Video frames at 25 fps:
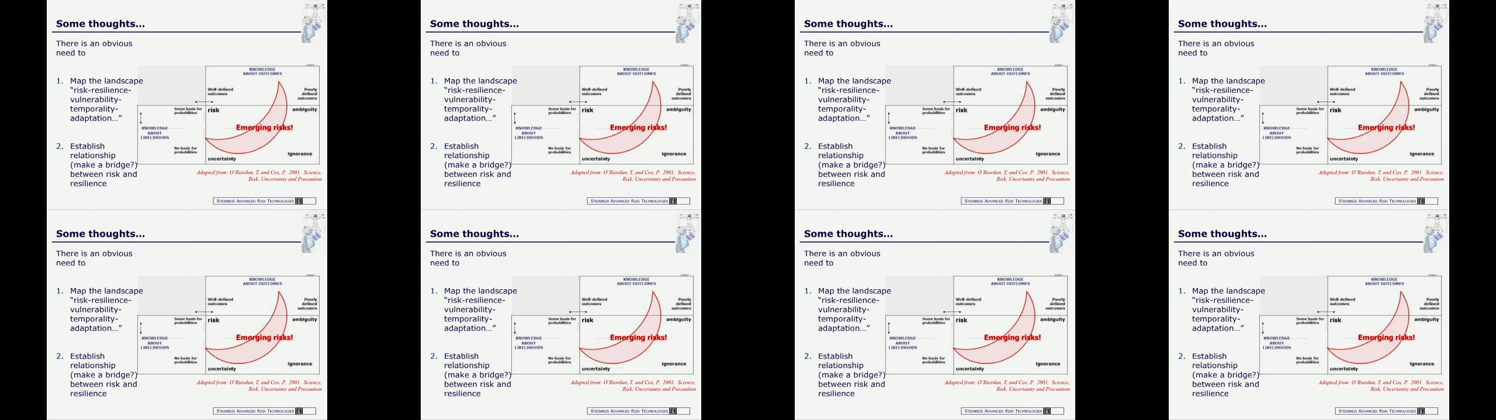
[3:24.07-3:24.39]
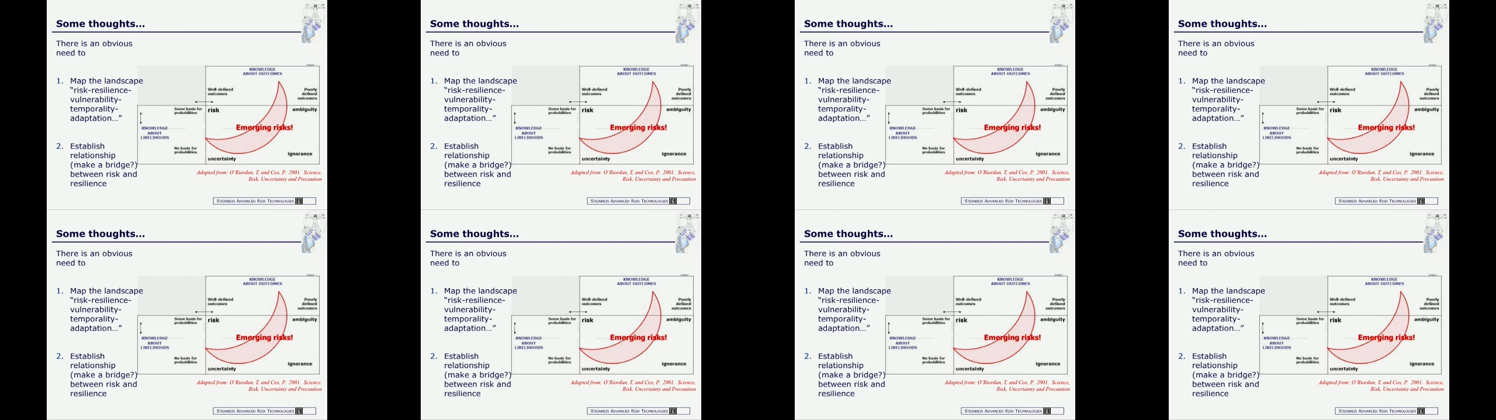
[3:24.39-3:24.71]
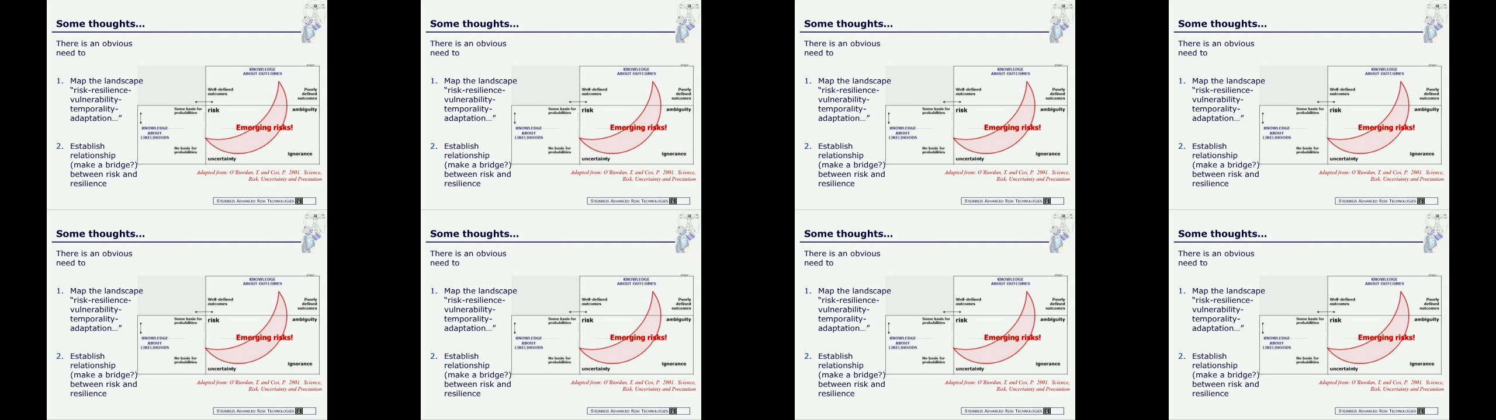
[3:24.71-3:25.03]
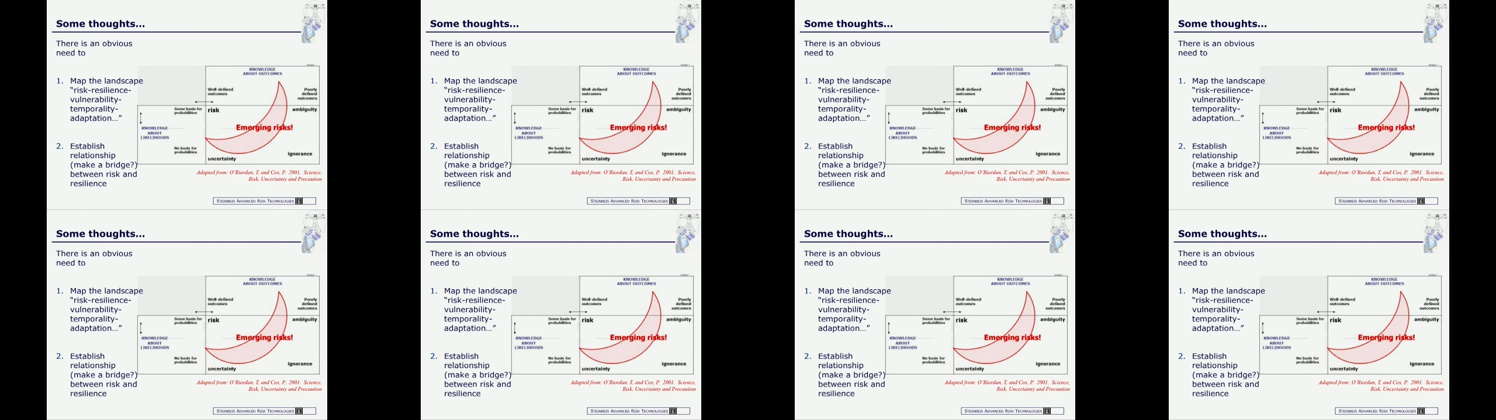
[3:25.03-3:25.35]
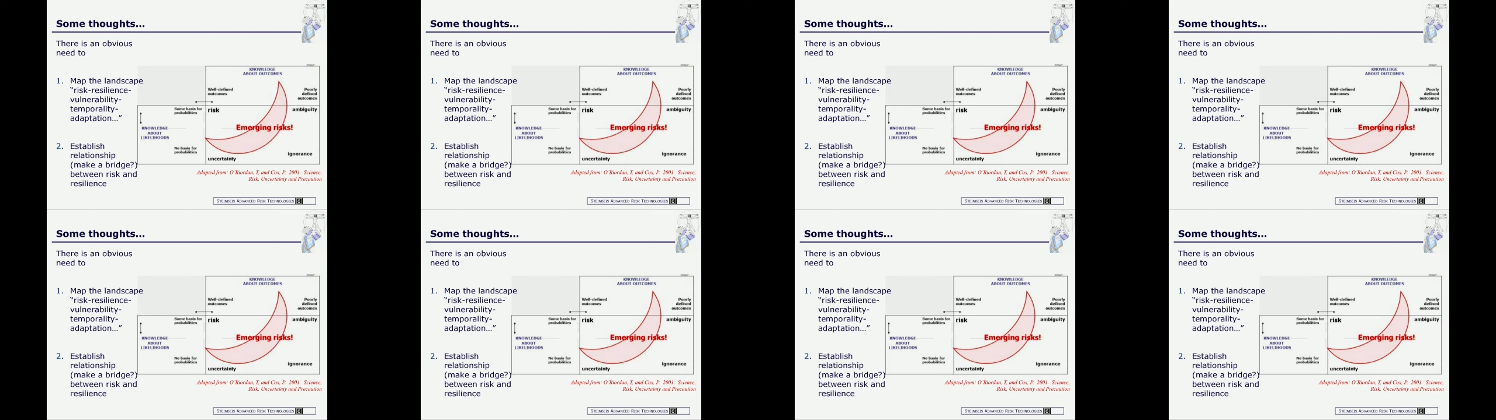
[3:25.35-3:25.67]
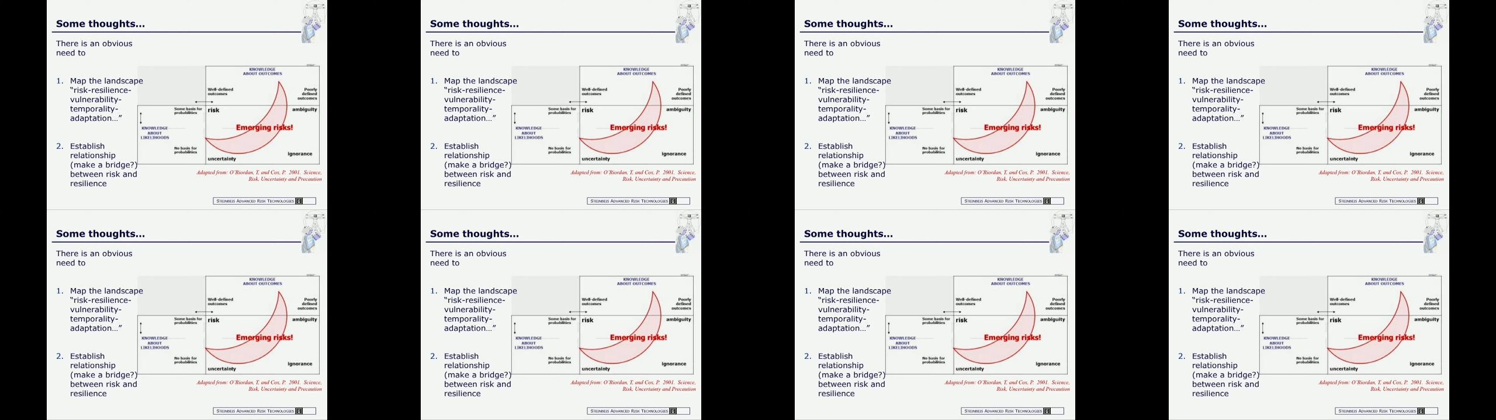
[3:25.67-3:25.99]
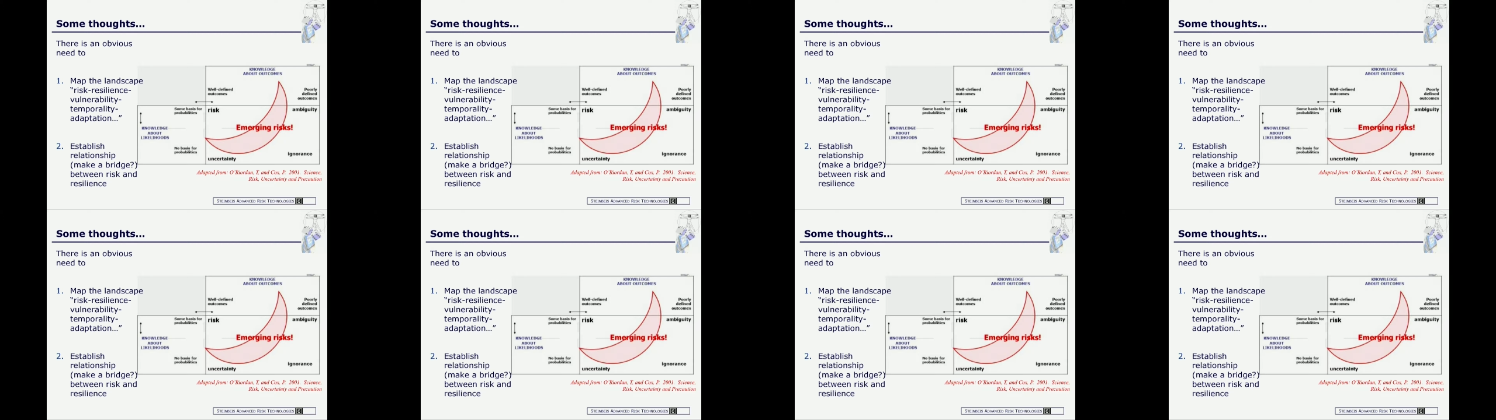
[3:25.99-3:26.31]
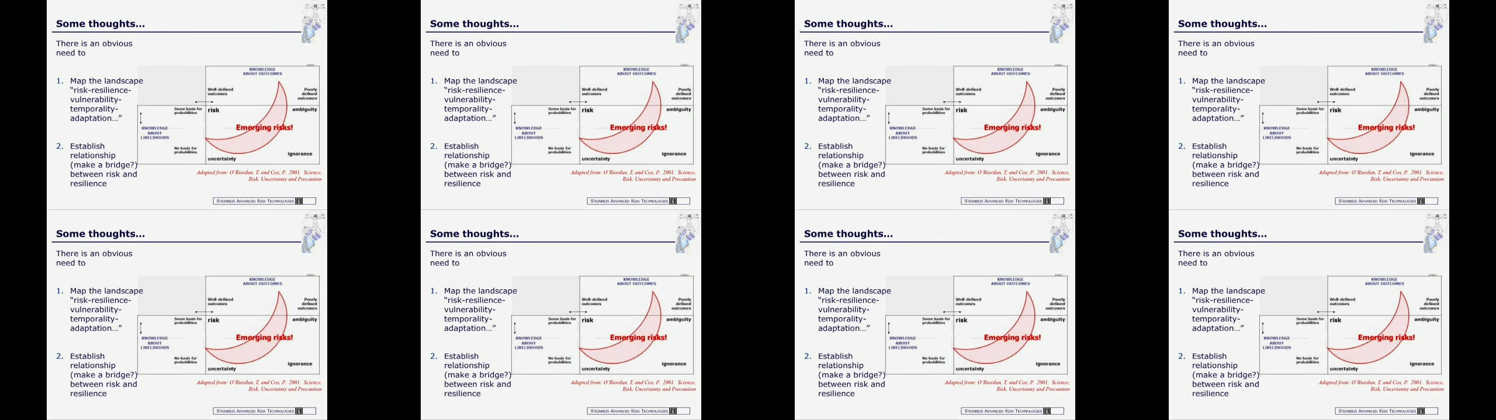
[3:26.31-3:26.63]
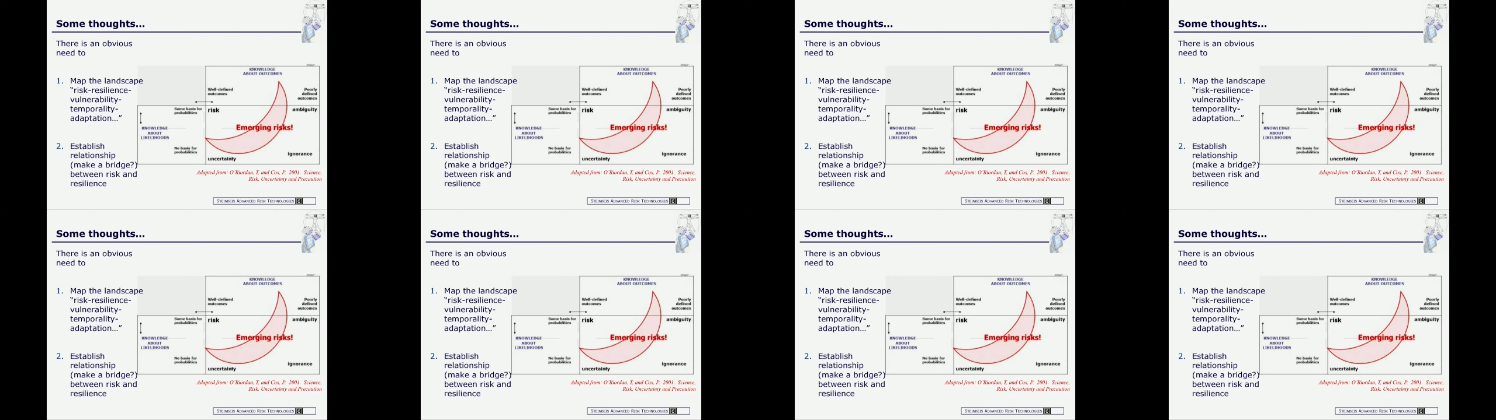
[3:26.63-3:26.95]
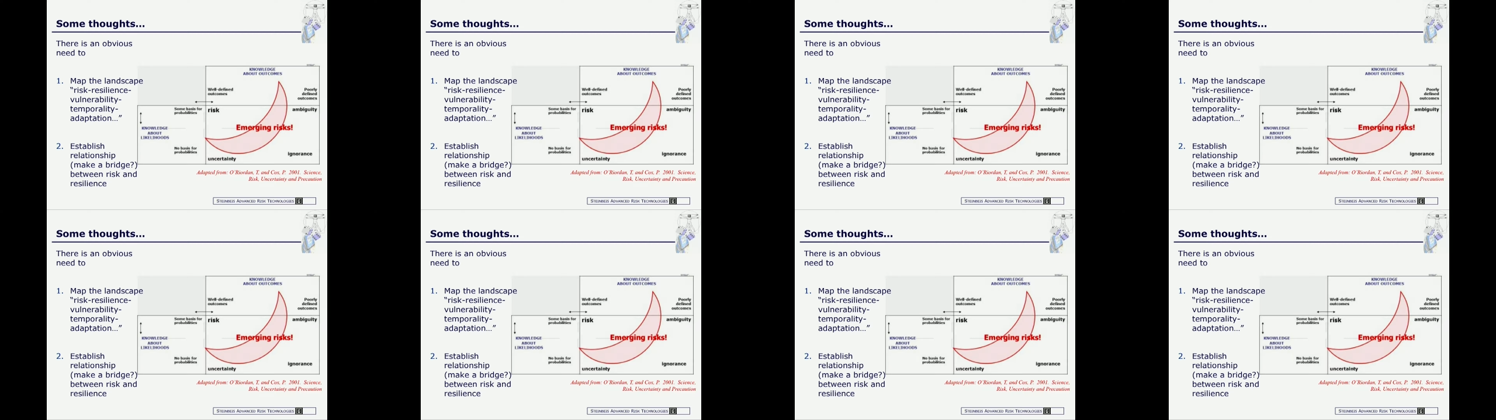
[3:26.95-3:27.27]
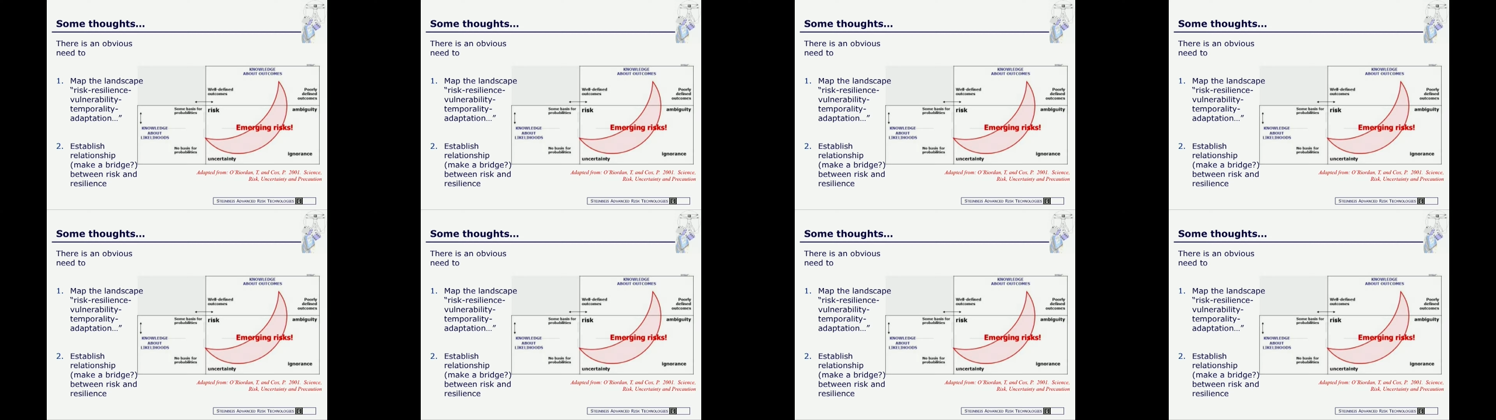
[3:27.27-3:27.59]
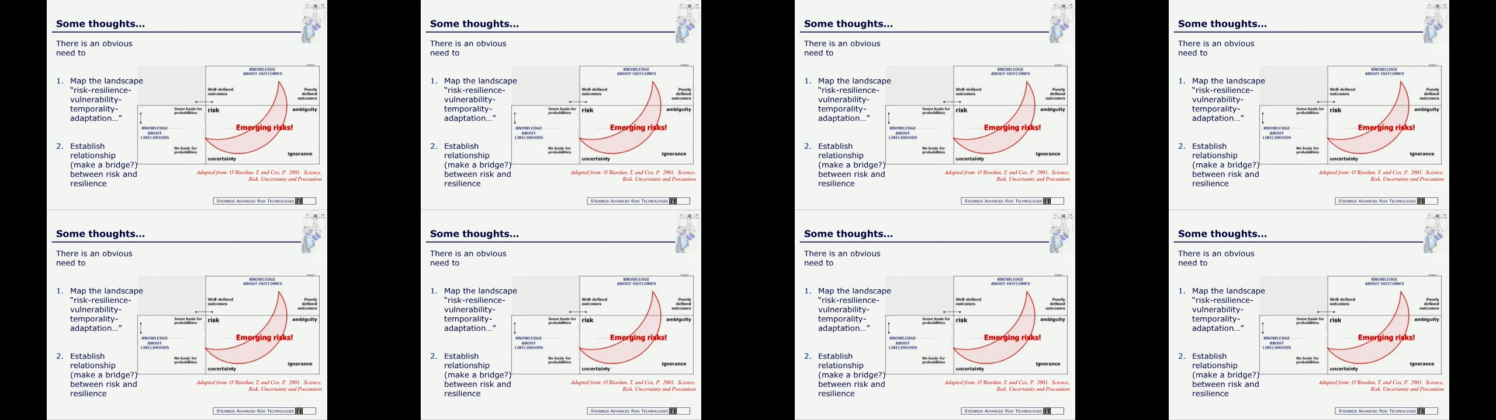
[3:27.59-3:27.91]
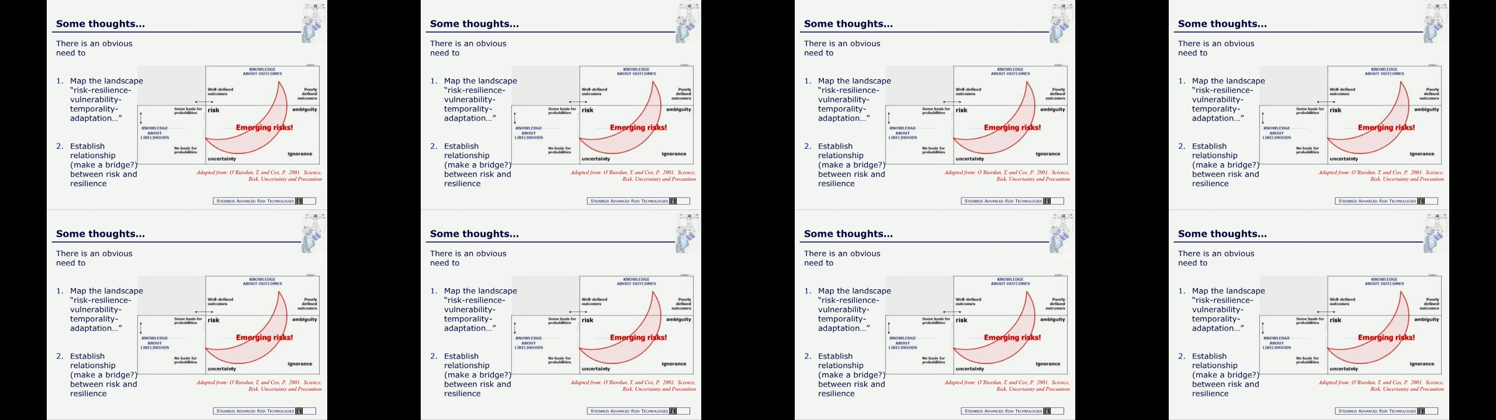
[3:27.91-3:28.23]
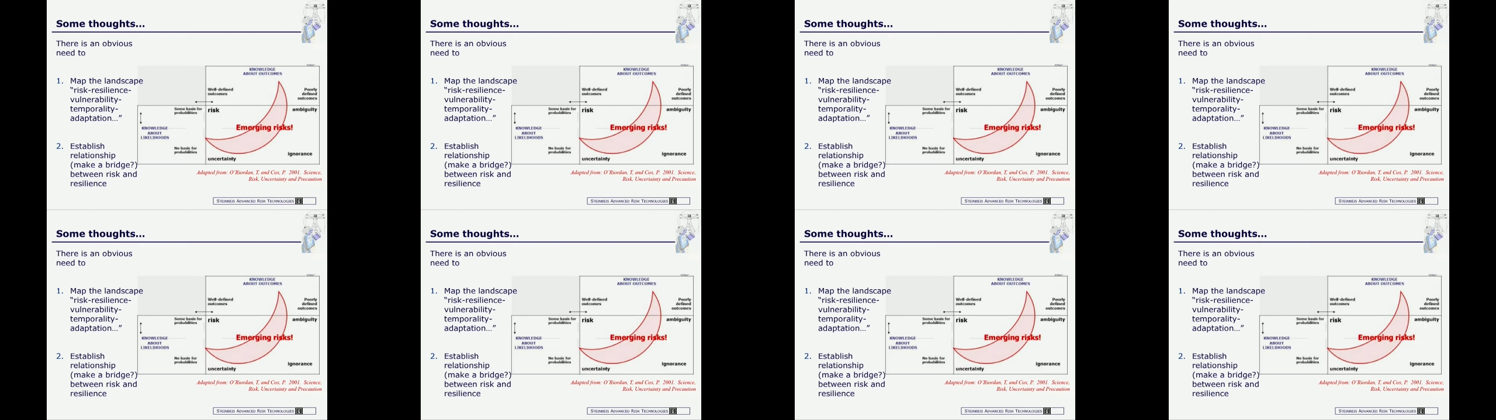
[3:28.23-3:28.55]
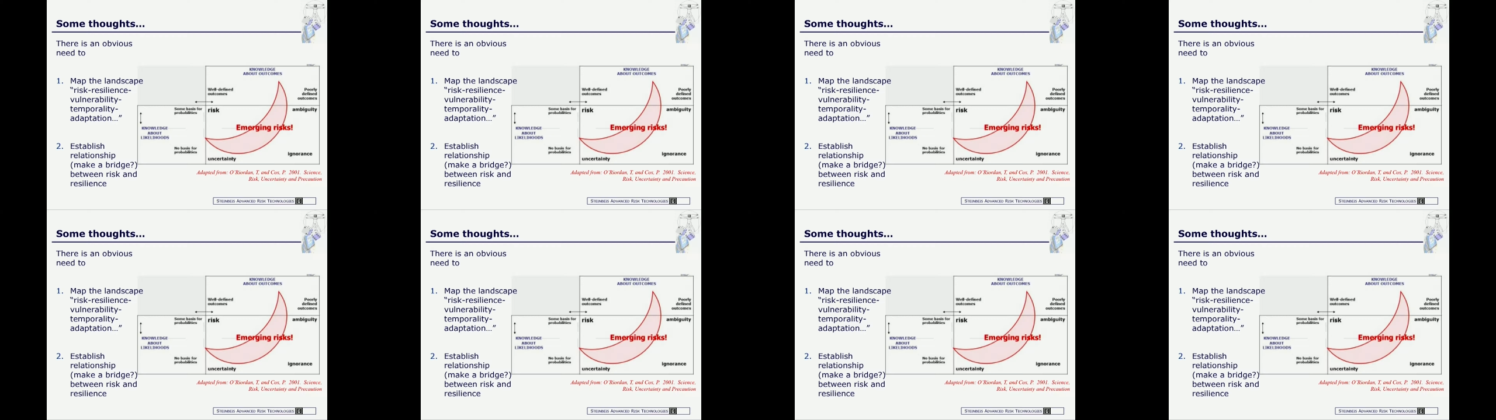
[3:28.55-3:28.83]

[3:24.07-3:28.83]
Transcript: No face is visible, so there are no lips to read.